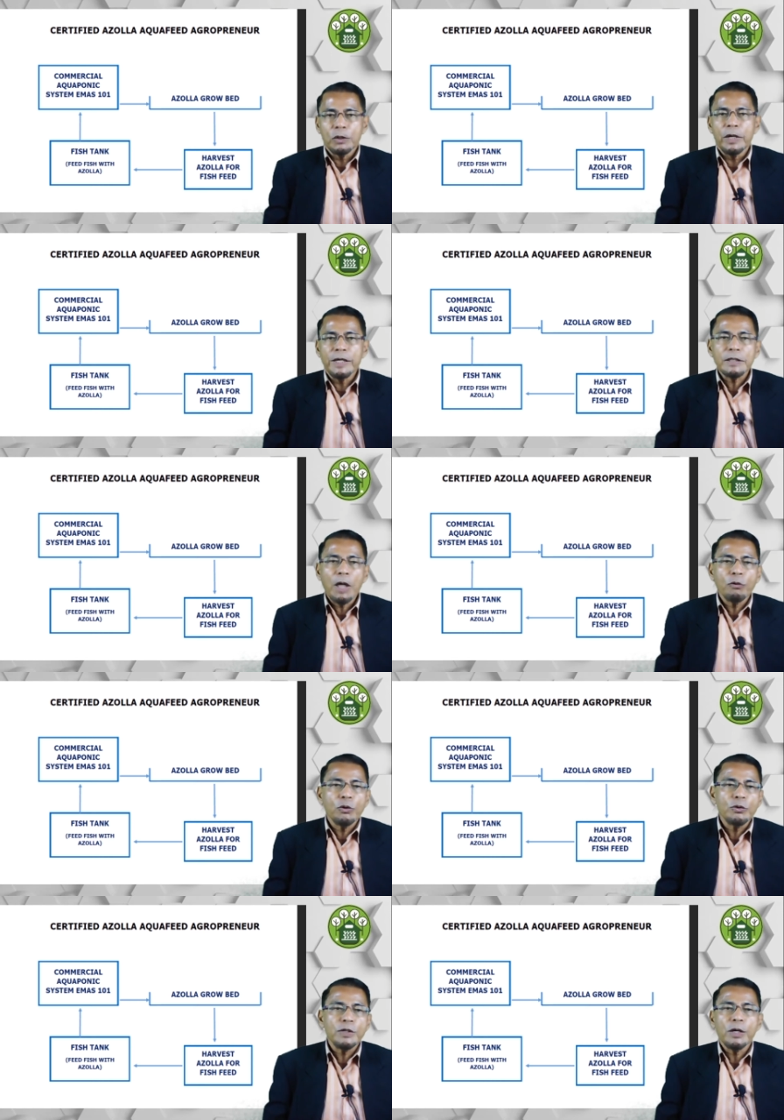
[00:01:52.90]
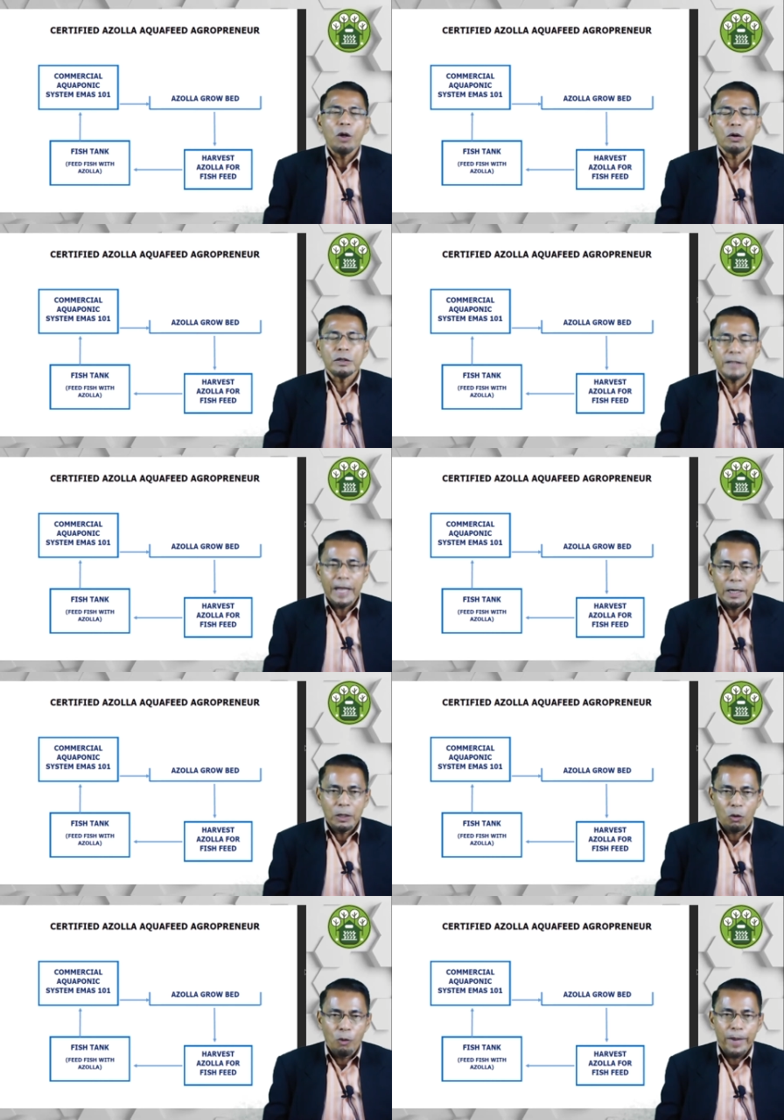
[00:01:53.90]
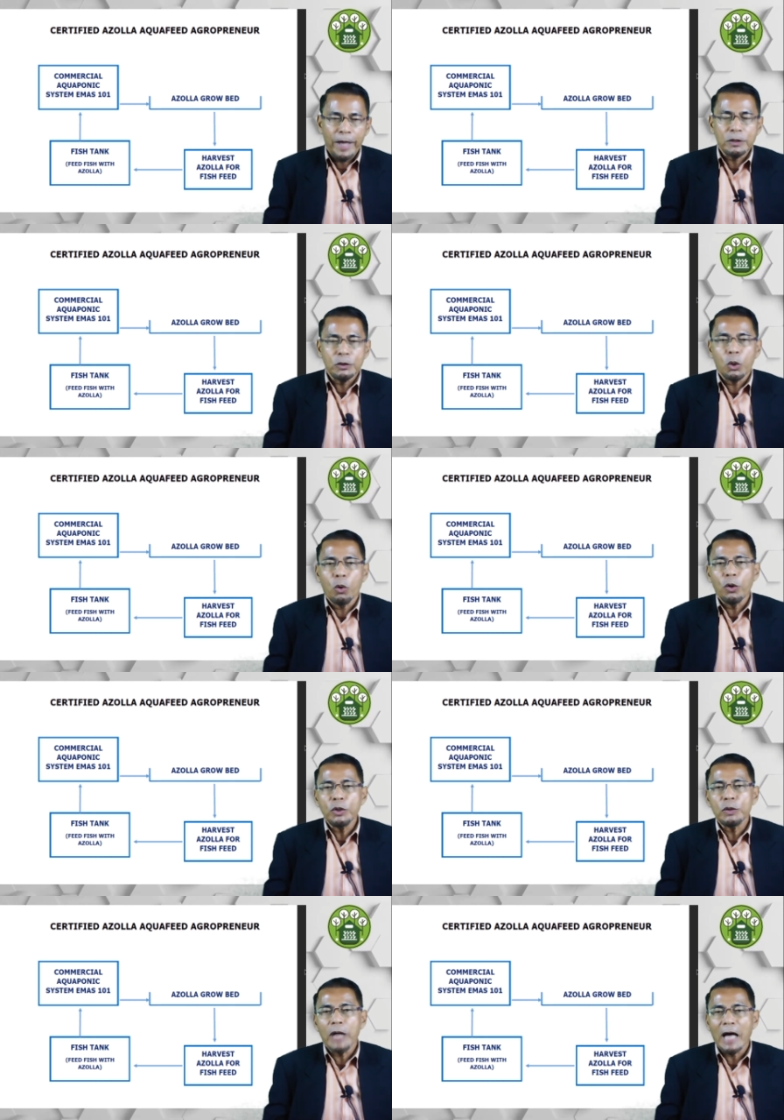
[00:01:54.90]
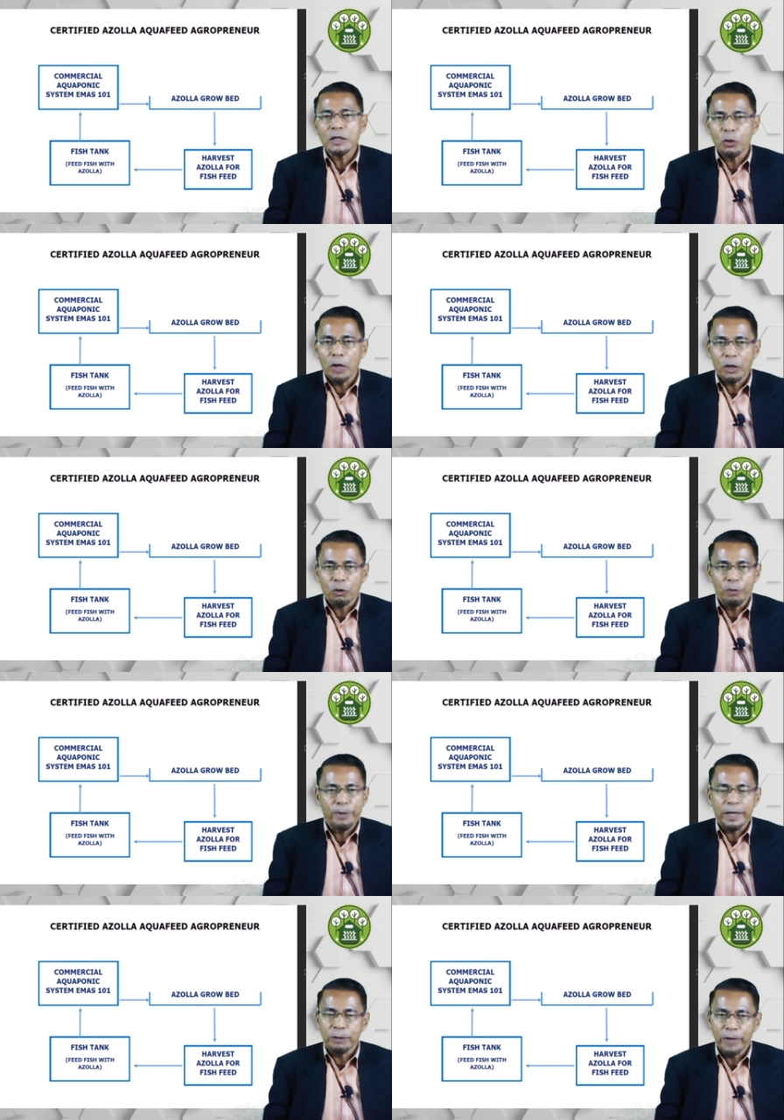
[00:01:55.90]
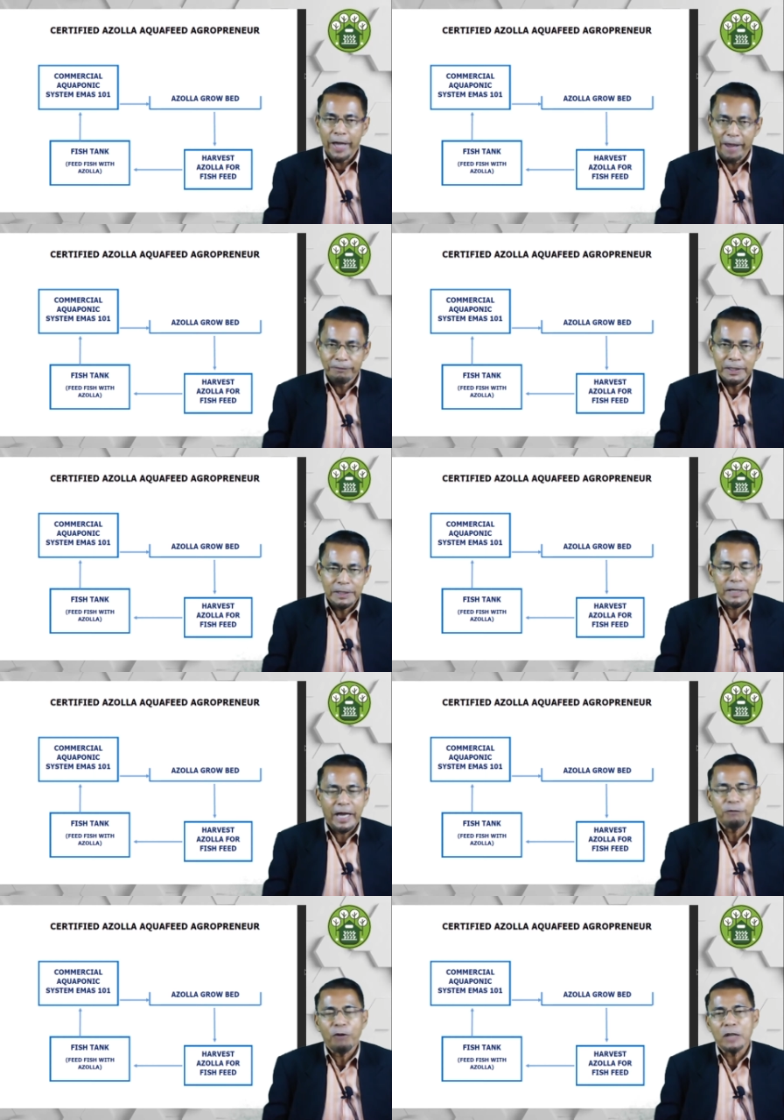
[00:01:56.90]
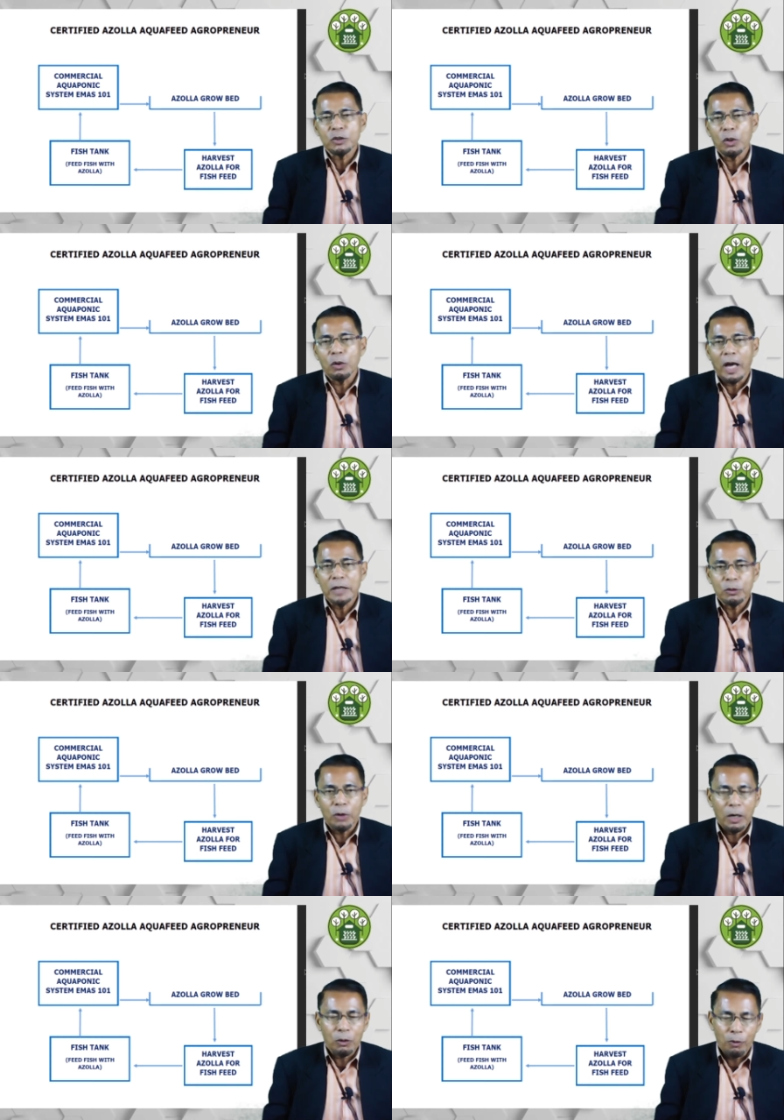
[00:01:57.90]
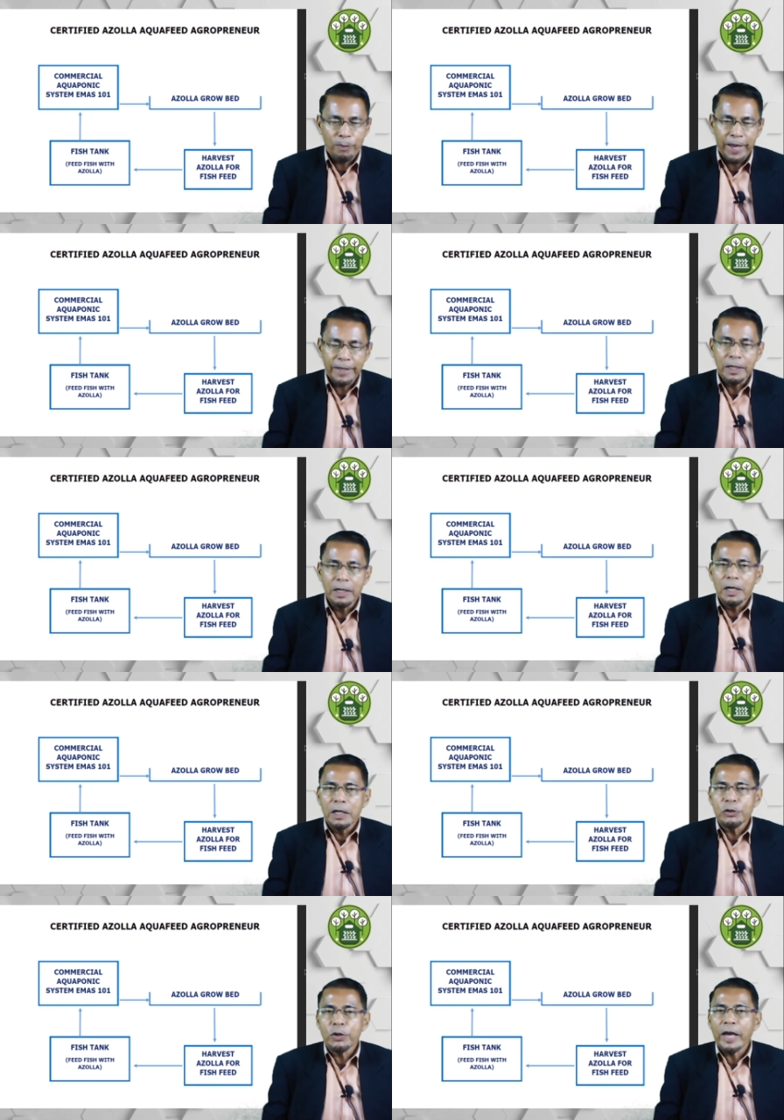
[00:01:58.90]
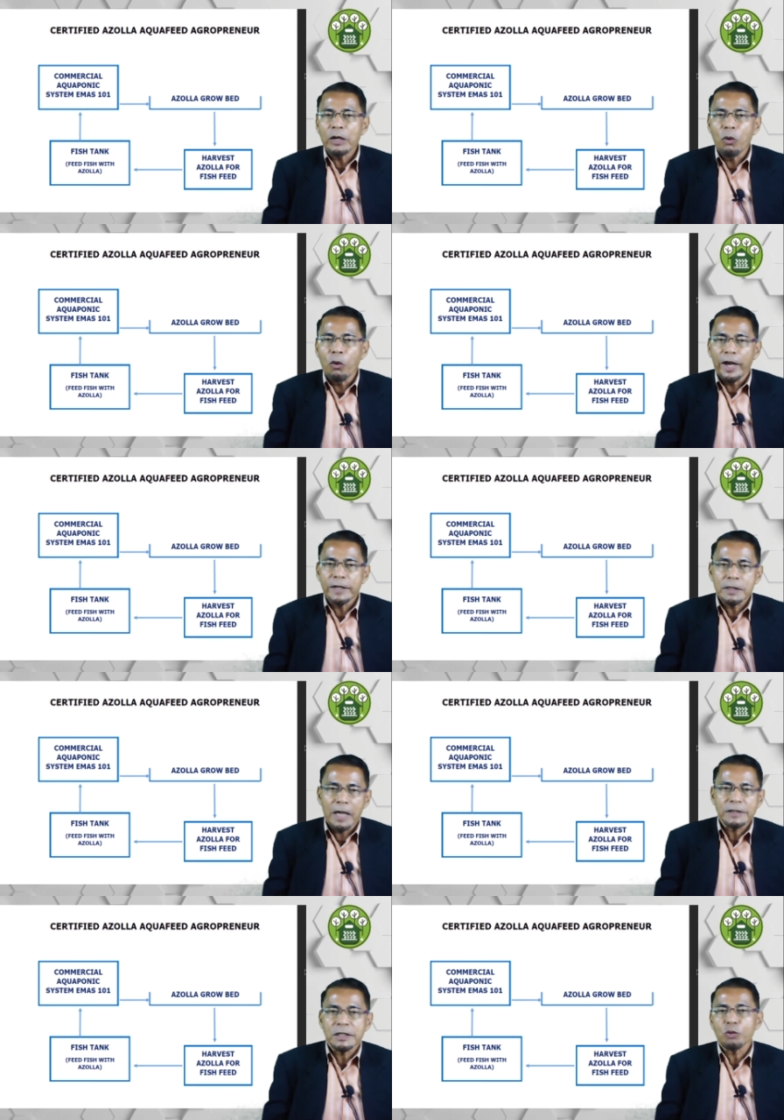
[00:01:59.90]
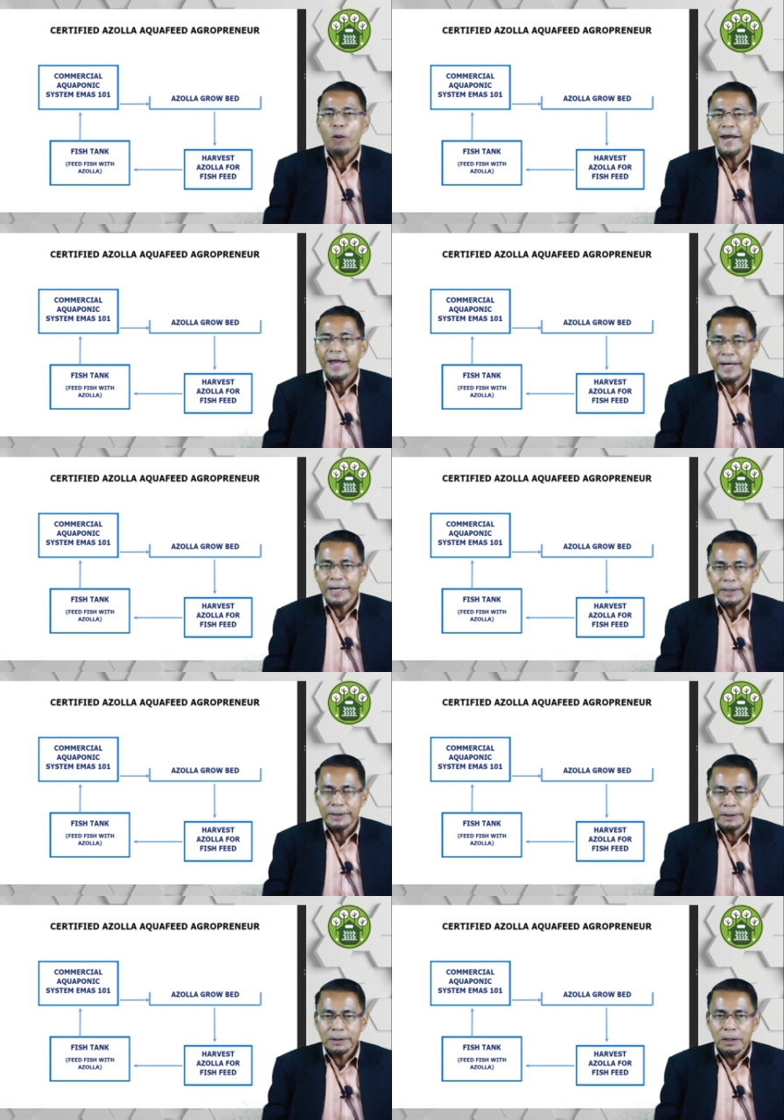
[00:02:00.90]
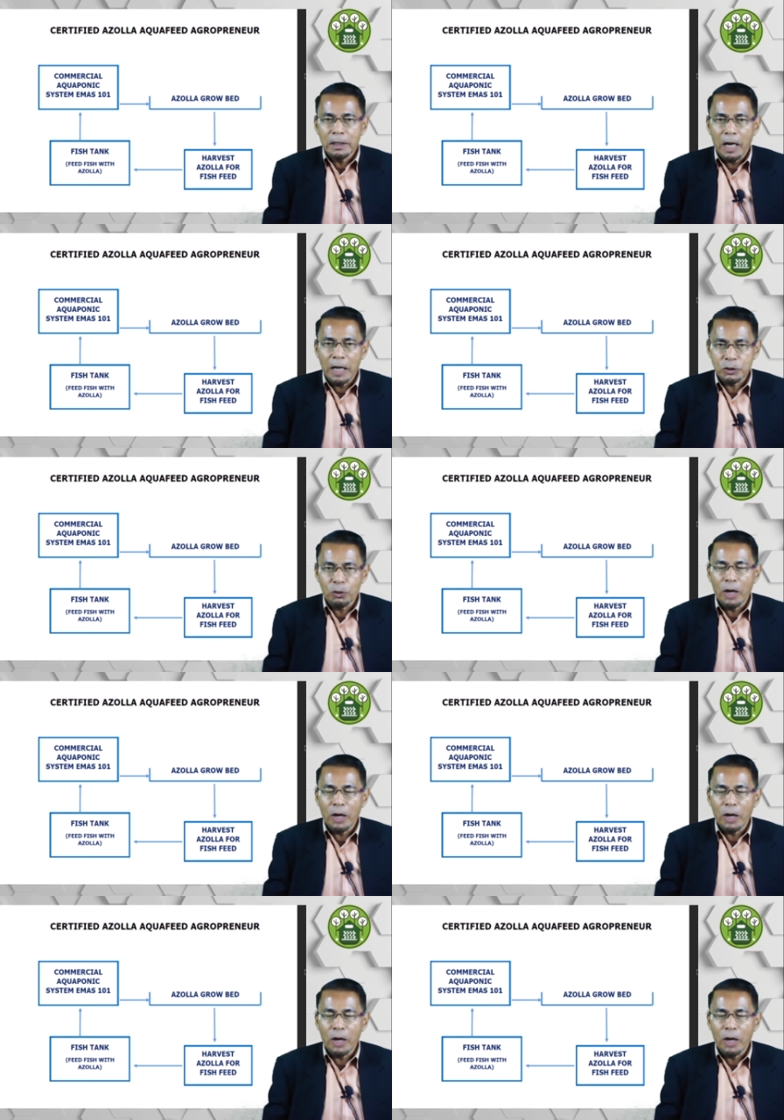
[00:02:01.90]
Instead of using your standard grow bed, you go into the Azolla grow bed. We have the design for Azolla grow bed. You can go as large as 1 acre Azolla